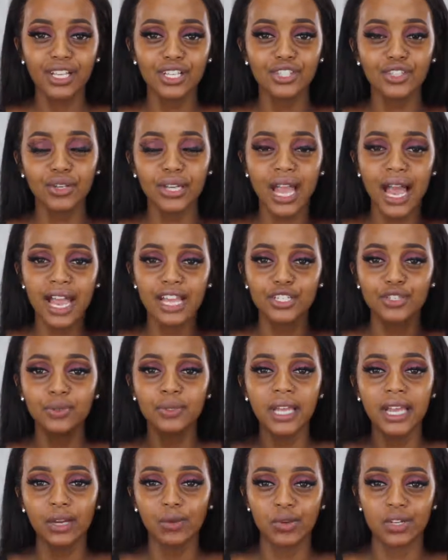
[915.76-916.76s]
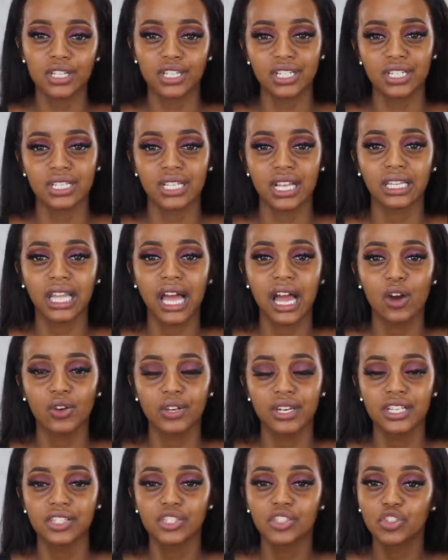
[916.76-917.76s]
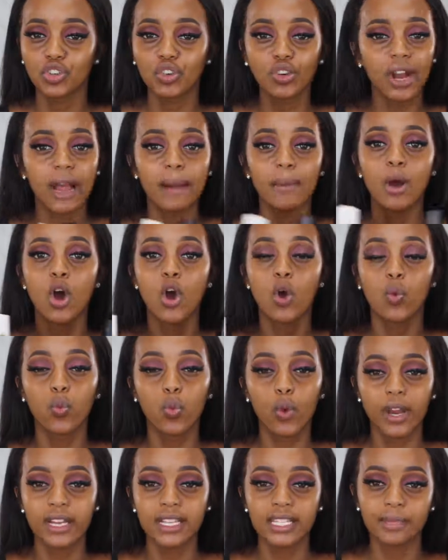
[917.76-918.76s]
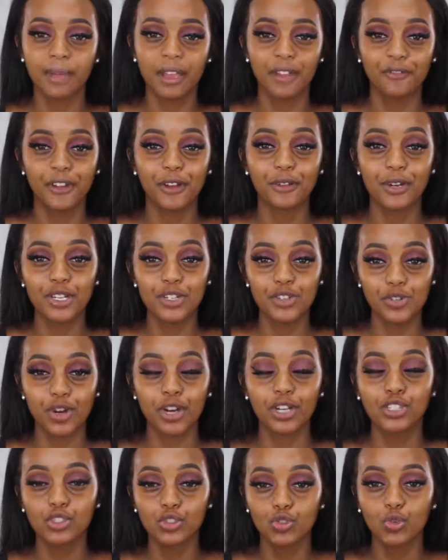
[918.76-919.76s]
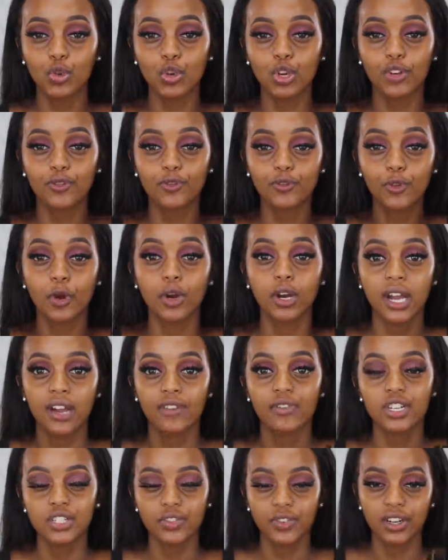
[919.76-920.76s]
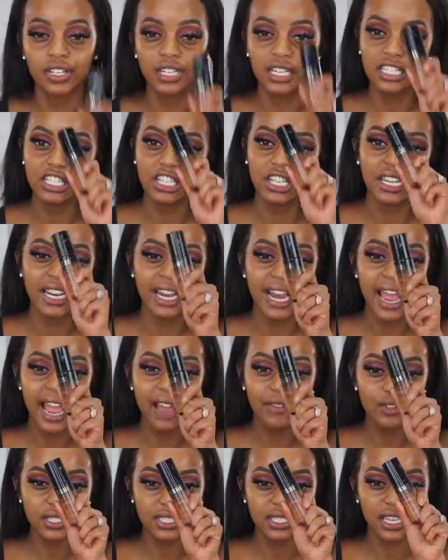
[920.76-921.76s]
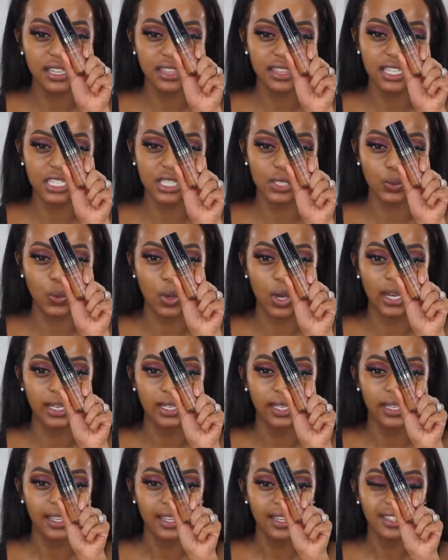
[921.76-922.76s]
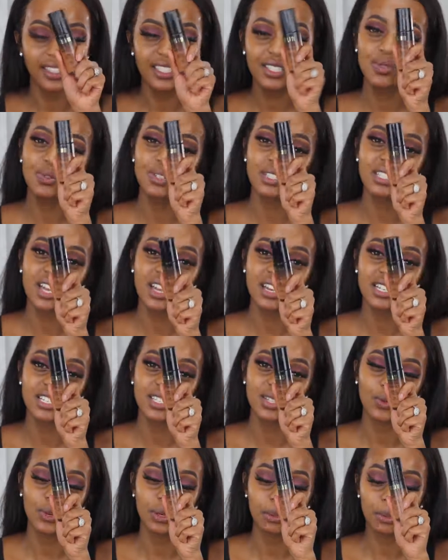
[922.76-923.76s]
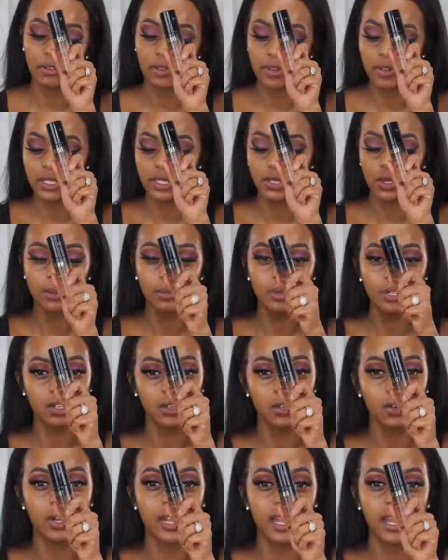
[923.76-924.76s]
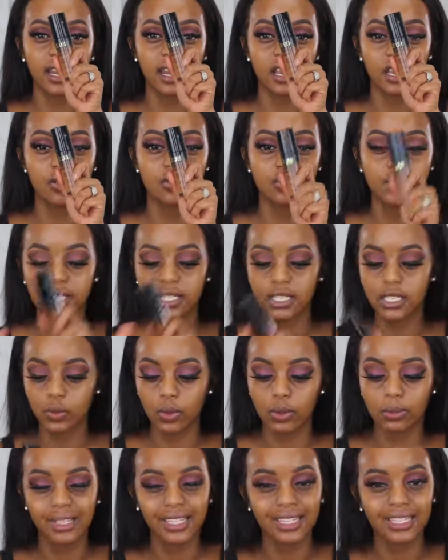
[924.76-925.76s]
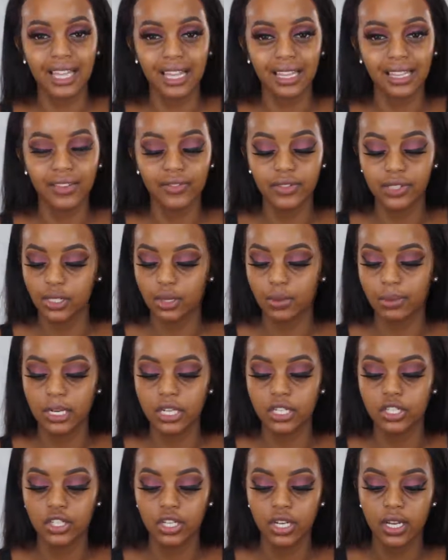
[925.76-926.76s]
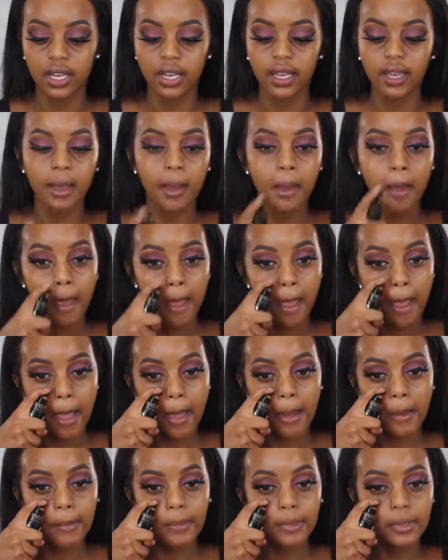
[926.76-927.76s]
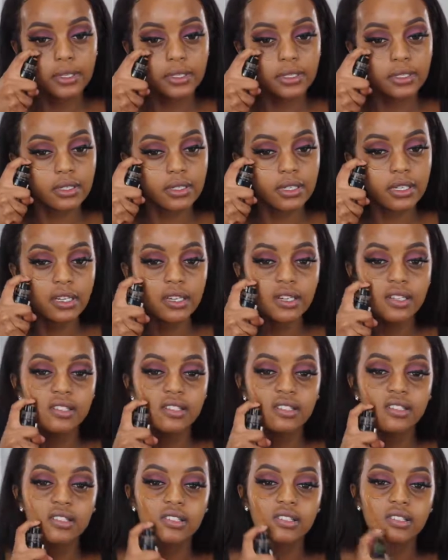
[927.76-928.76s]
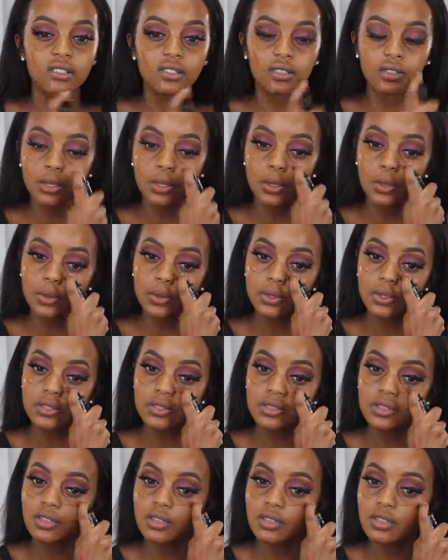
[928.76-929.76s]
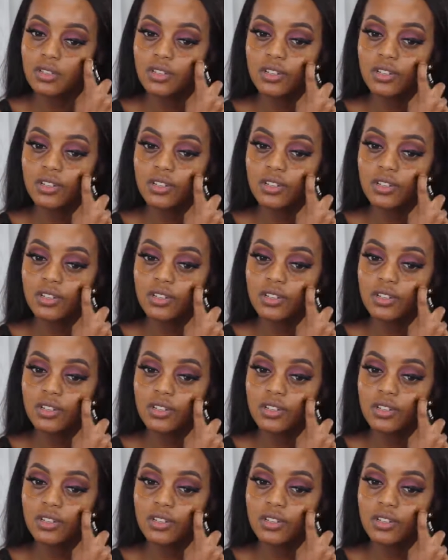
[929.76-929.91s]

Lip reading: So yeah, I do get questions a lot on Instagram. What is my favorite drugstore full coverage foundation? And I have to say this one. This one is honestly one of my favorites. So I'm going to go ahead and use this one because I love it so much. So yeah, let's use...